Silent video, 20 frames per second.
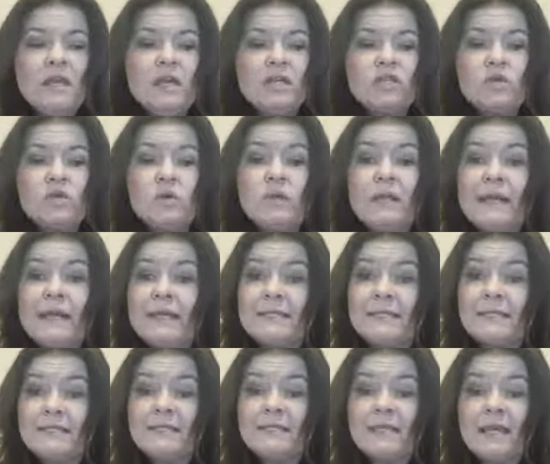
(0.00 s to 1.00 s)
So like I
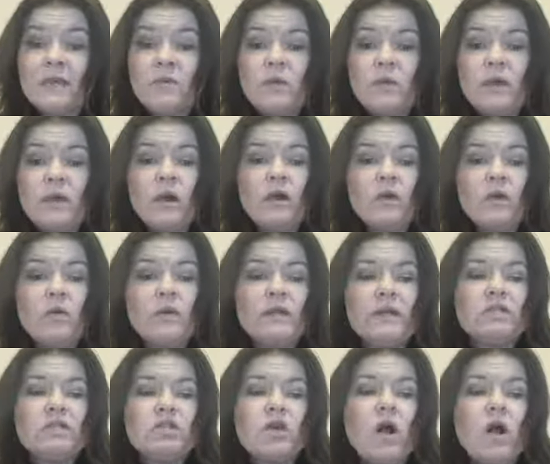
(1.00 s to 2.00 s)
said, today we are going
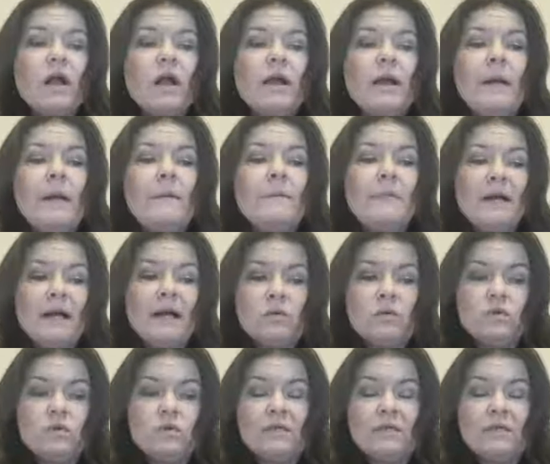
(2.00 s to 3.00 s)
to talk about
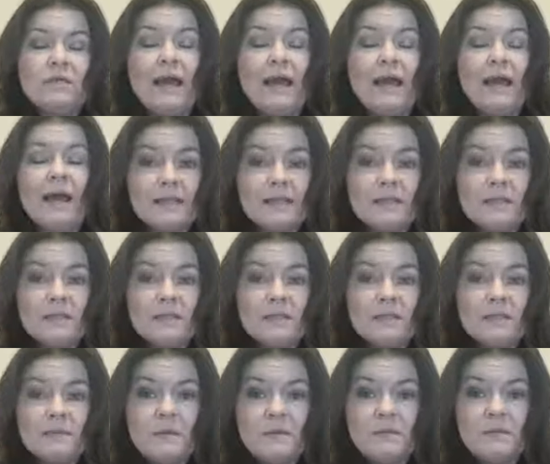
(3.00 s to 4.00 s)
how to get
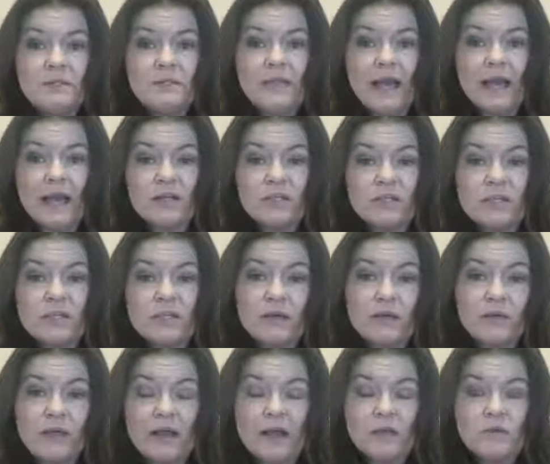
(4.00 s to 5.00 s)
these people to actually
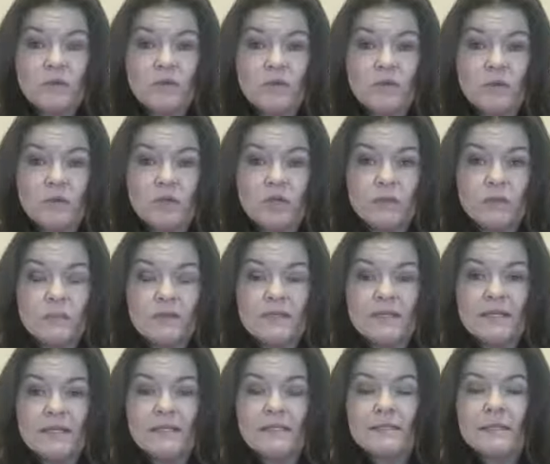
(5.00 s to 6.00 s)
interact with you in your
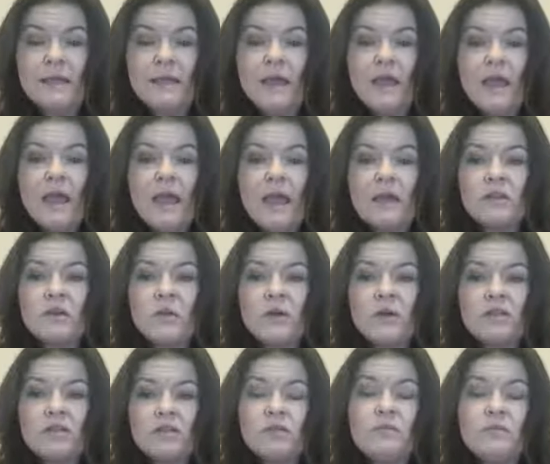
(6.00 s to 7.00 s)
business. And the
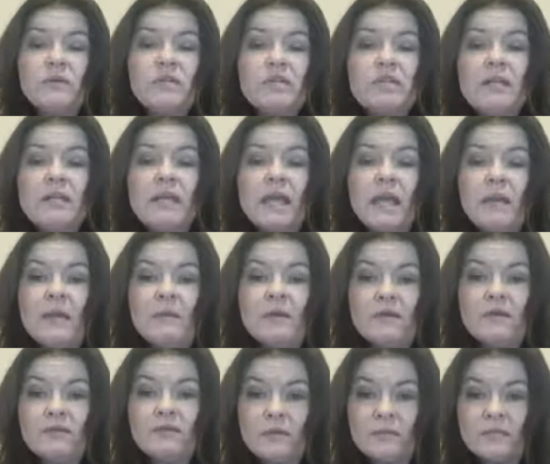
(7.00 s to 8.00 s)
question originally came
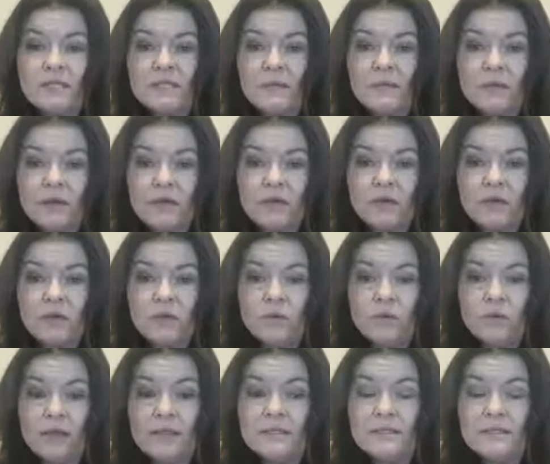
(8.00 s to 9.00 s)
in from somebody
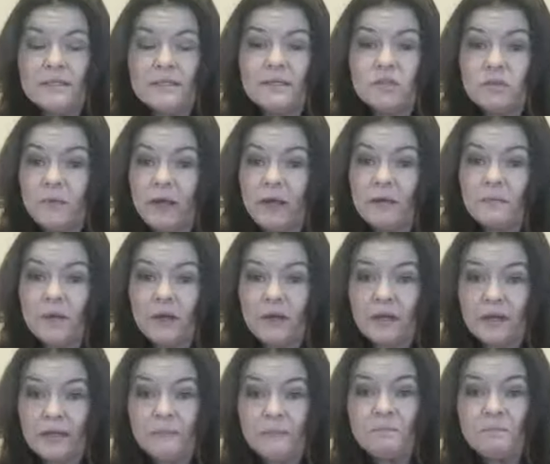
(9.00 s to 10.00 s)
who is in direct
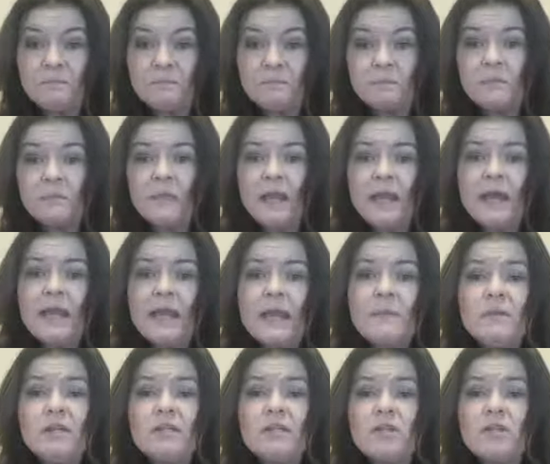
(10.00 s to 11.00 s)
marketing. And I
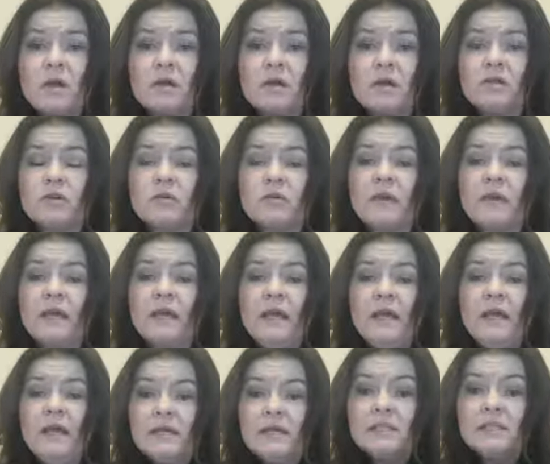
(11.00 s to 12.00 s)
am going to talk a little bit
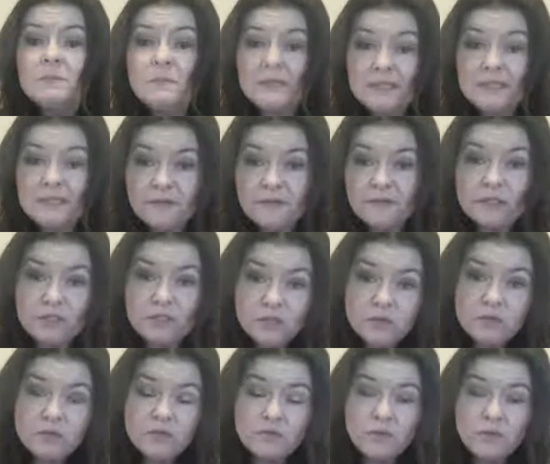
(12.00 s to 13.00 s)
specific
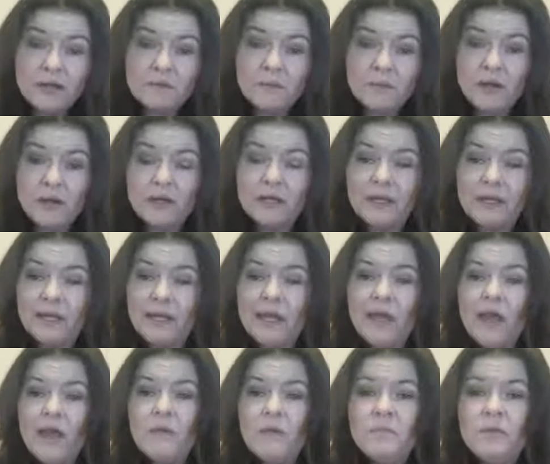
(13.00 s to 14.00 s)
to direct marketing,
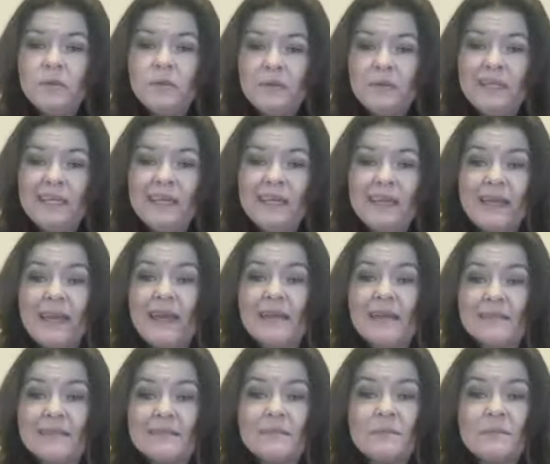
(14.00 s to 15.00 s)
but really,
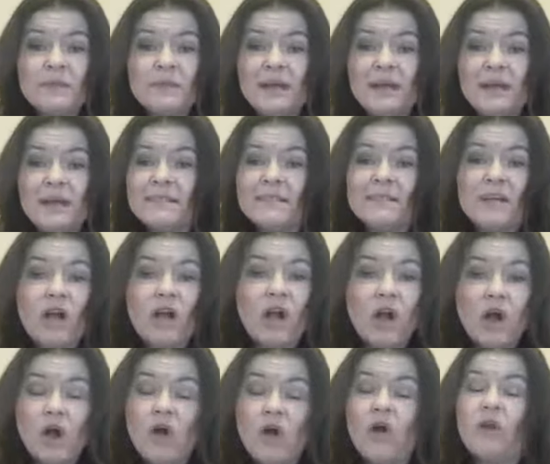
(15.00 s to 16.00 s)
again, this applies to
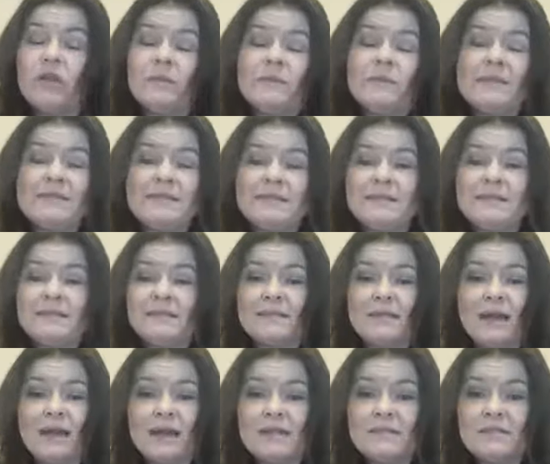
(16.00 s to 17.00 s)
all the
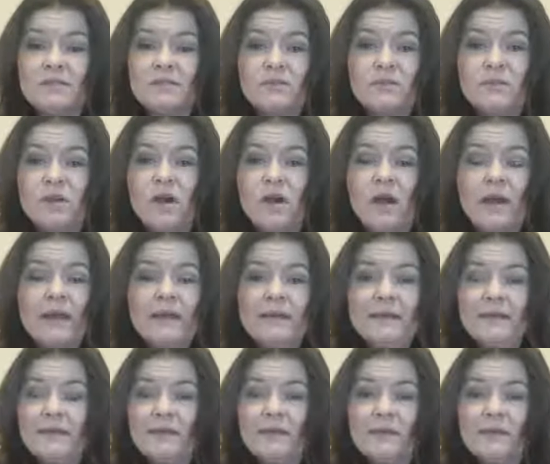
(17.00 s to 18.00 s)
businesses, guys. There's not,
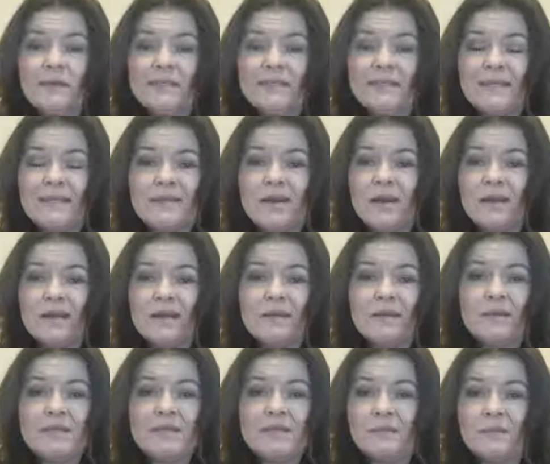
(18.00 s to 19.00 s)
it's not going
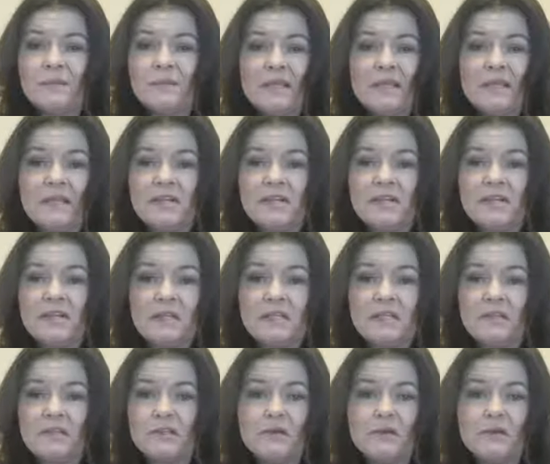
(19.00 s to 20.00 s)
to be something that's going to
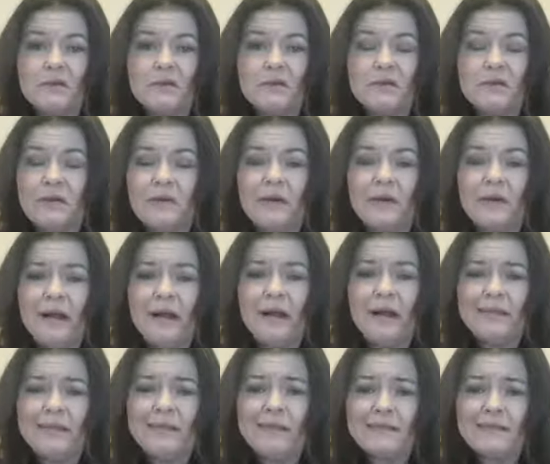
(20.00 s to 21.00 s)
exclude it or,
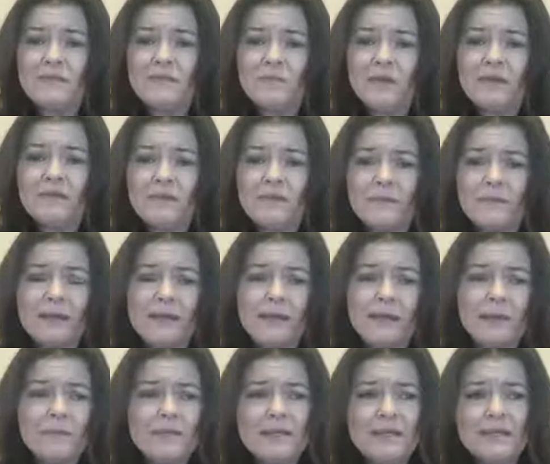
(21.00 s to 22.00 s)
this doesn't work for my
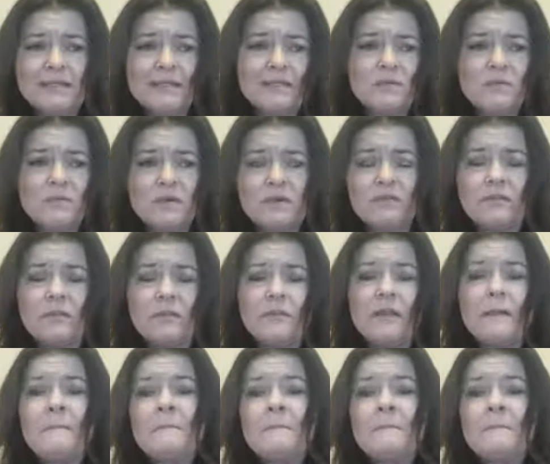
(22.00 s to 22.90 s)
company, it doesn't work for me.